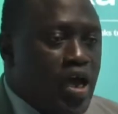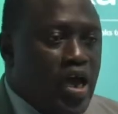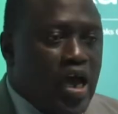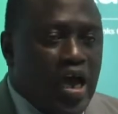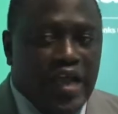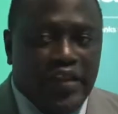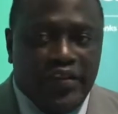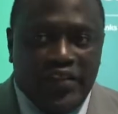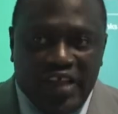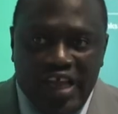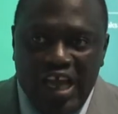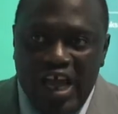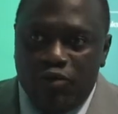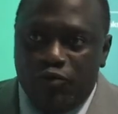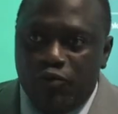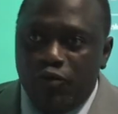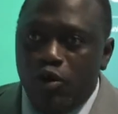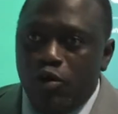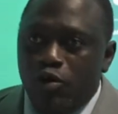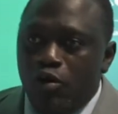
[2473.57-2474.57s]
And
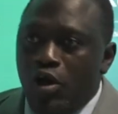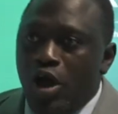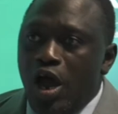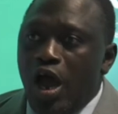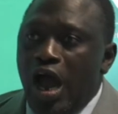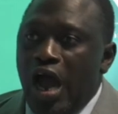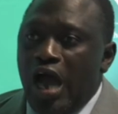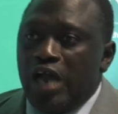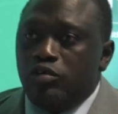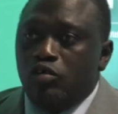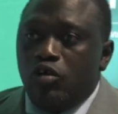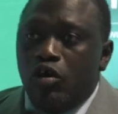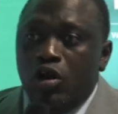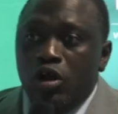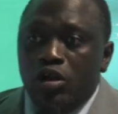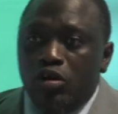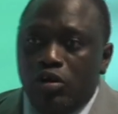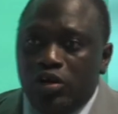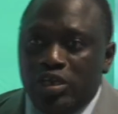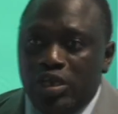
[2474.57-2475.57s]
therefore, and
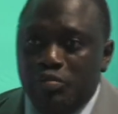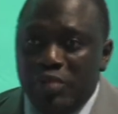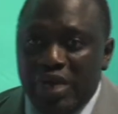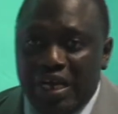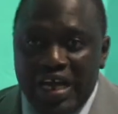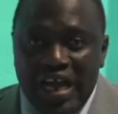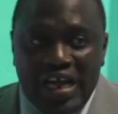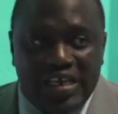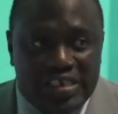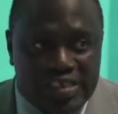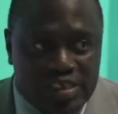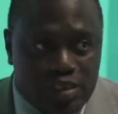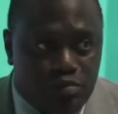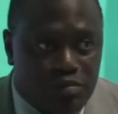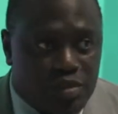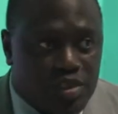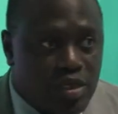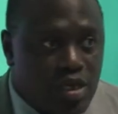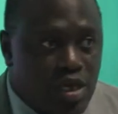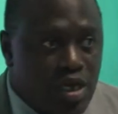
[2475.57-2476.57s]
all other
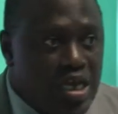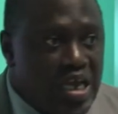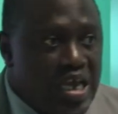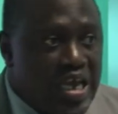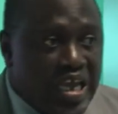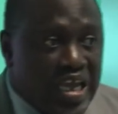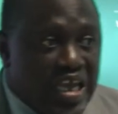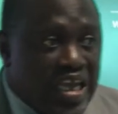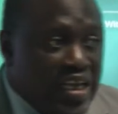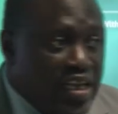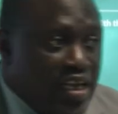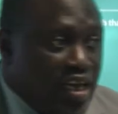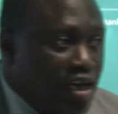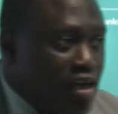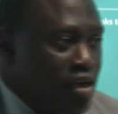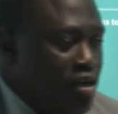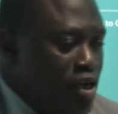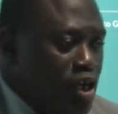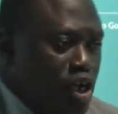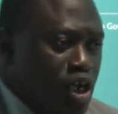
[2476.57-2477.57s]
mechanisms, either
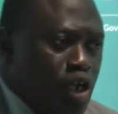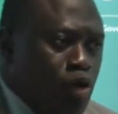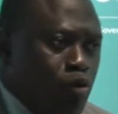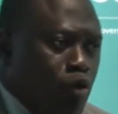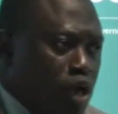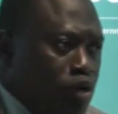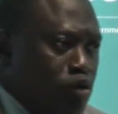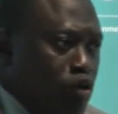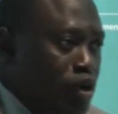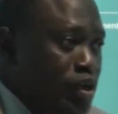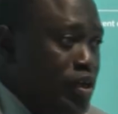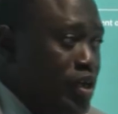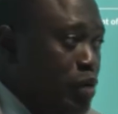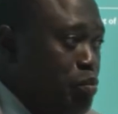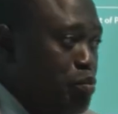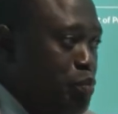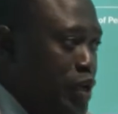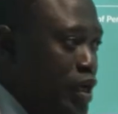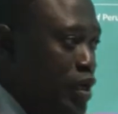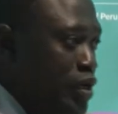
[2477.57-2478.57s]
the 100
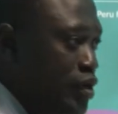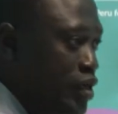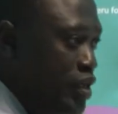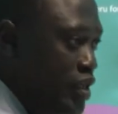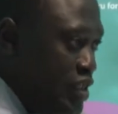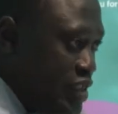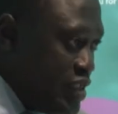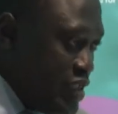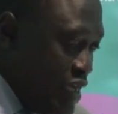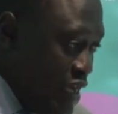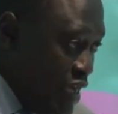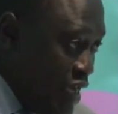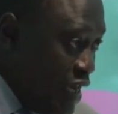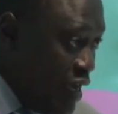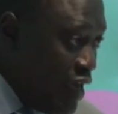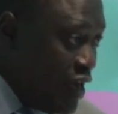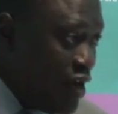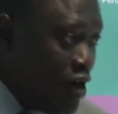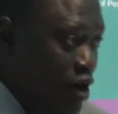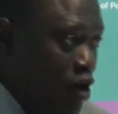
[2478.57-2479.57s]
billion is here
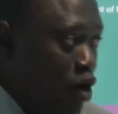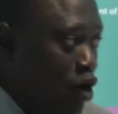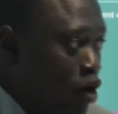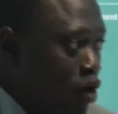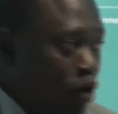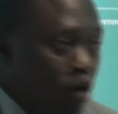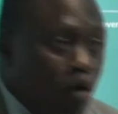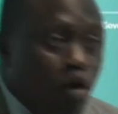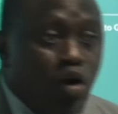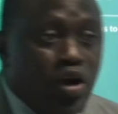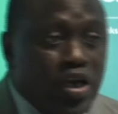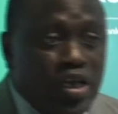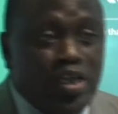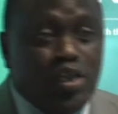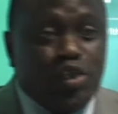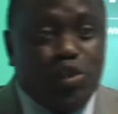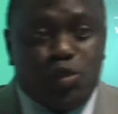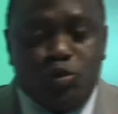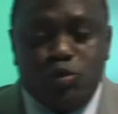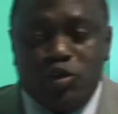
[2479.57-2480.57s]
or it
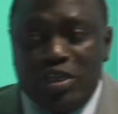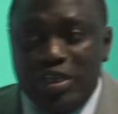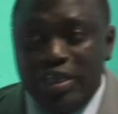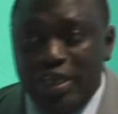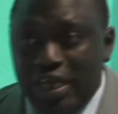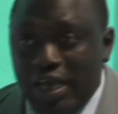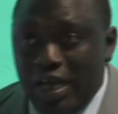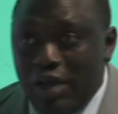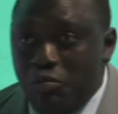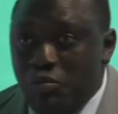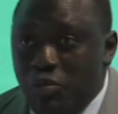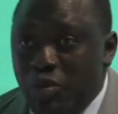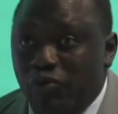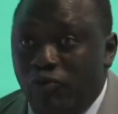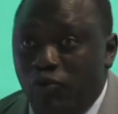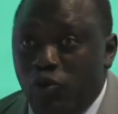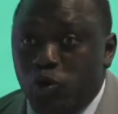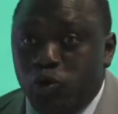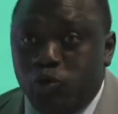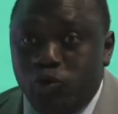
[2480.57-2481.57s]
is not here
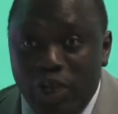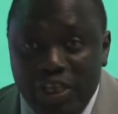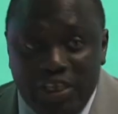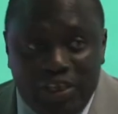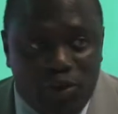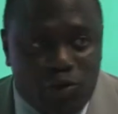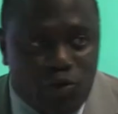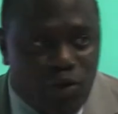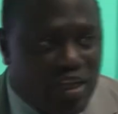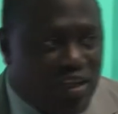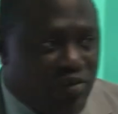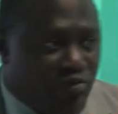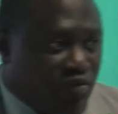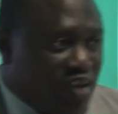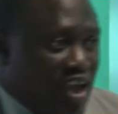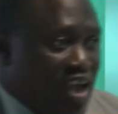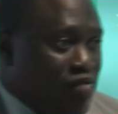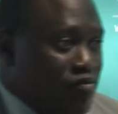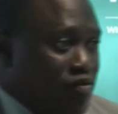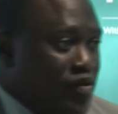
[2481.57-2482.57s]
before
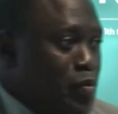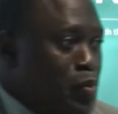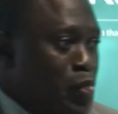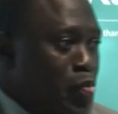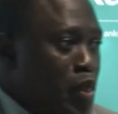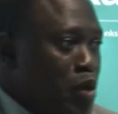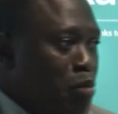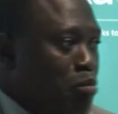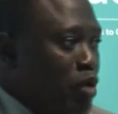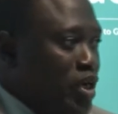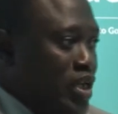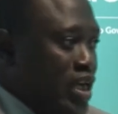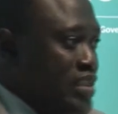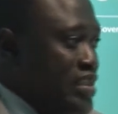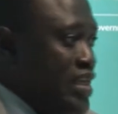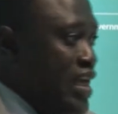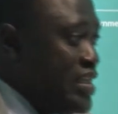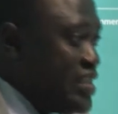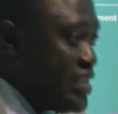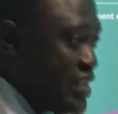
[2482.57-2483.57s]
2025. But as
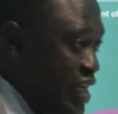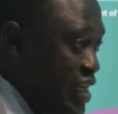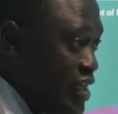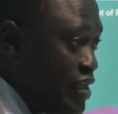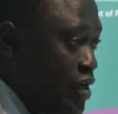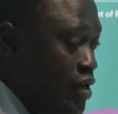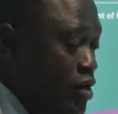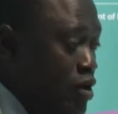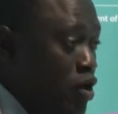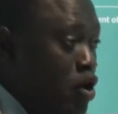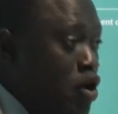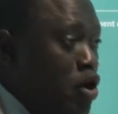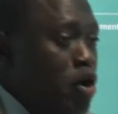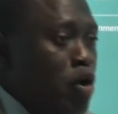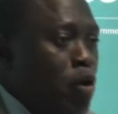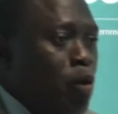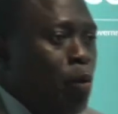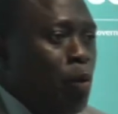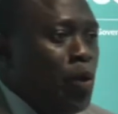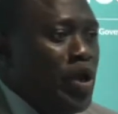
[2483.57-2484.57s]
I said,
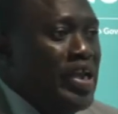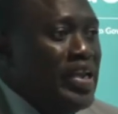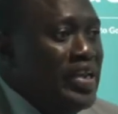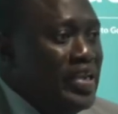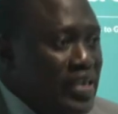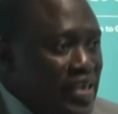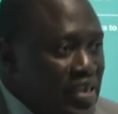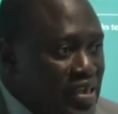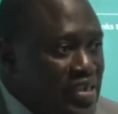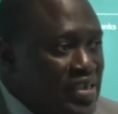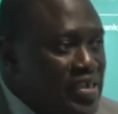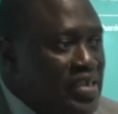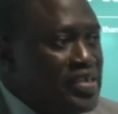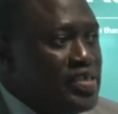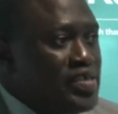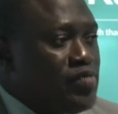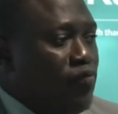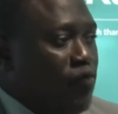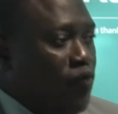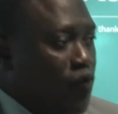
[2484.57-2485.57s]
we need
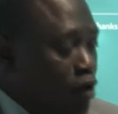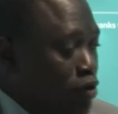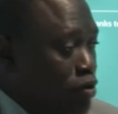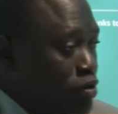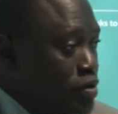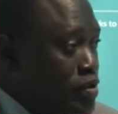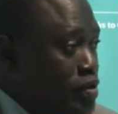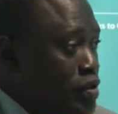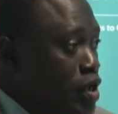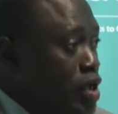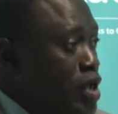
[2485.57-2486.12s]
these funds